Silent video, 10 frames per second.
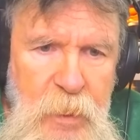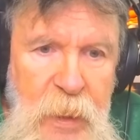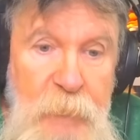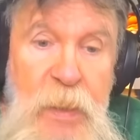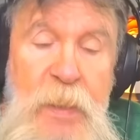
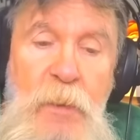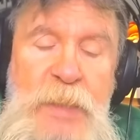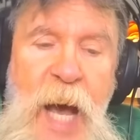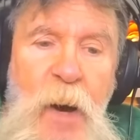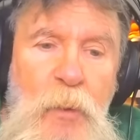because
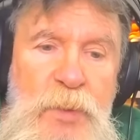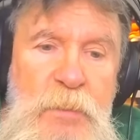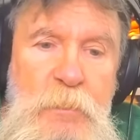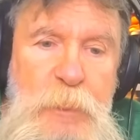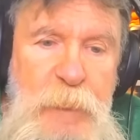I was
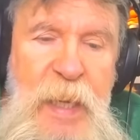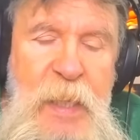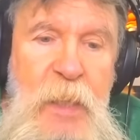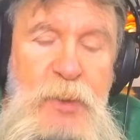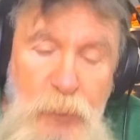
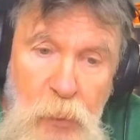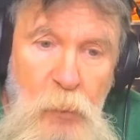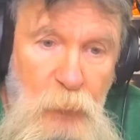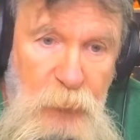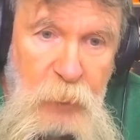speaking
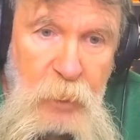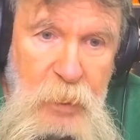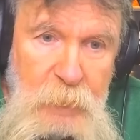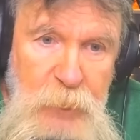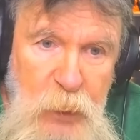truth
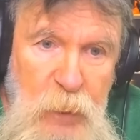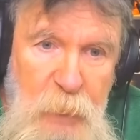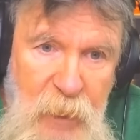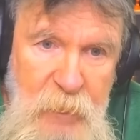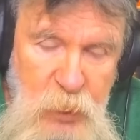to
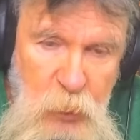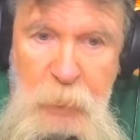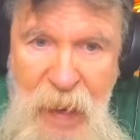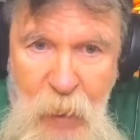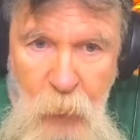the to the
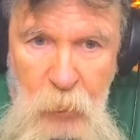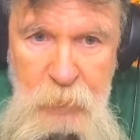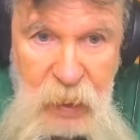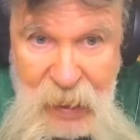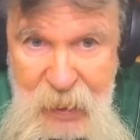power,
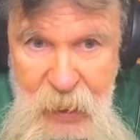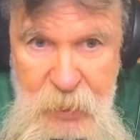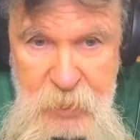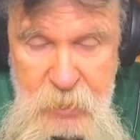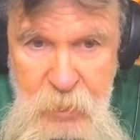I
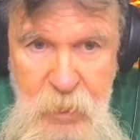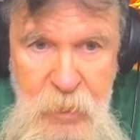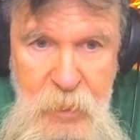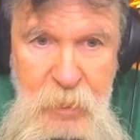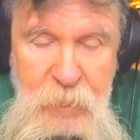guess.
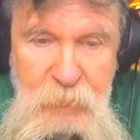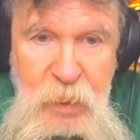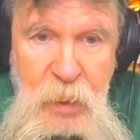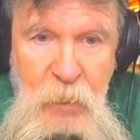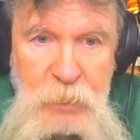
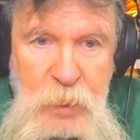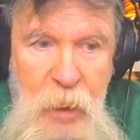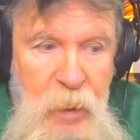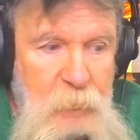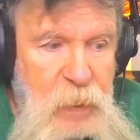Because a
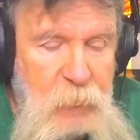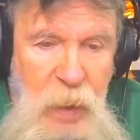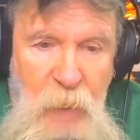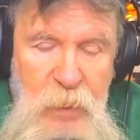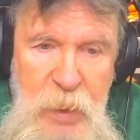lot of people
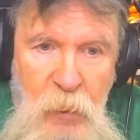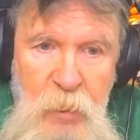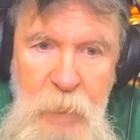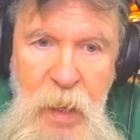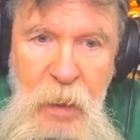I would talk
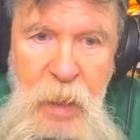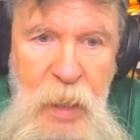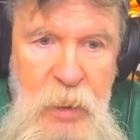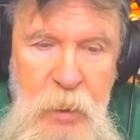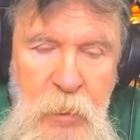about,
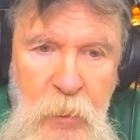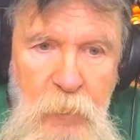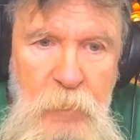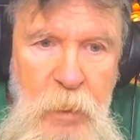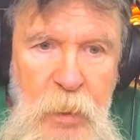like you
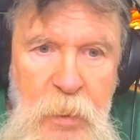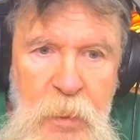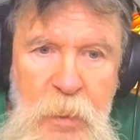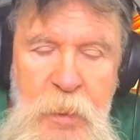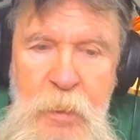know,
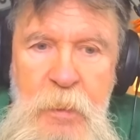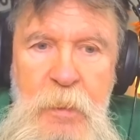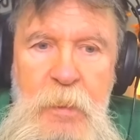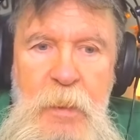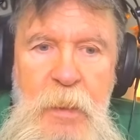
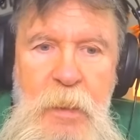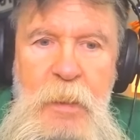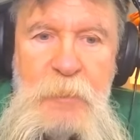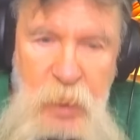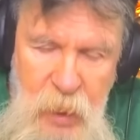
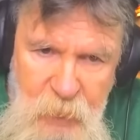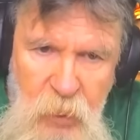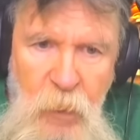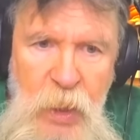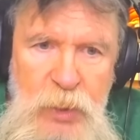the
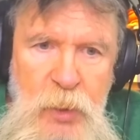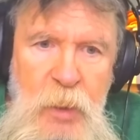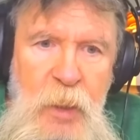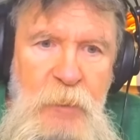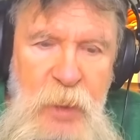immigration
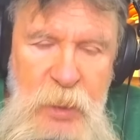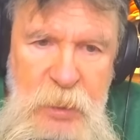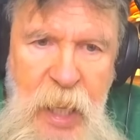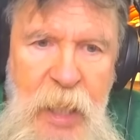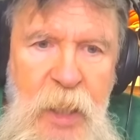and this,
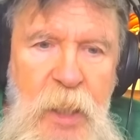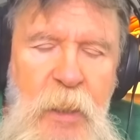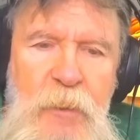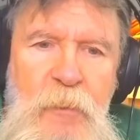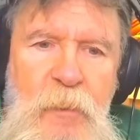that, and the
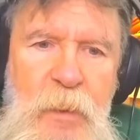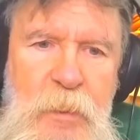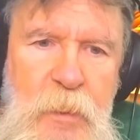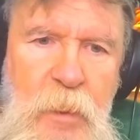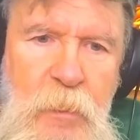other, and
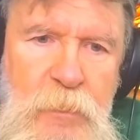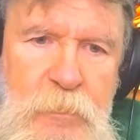you know,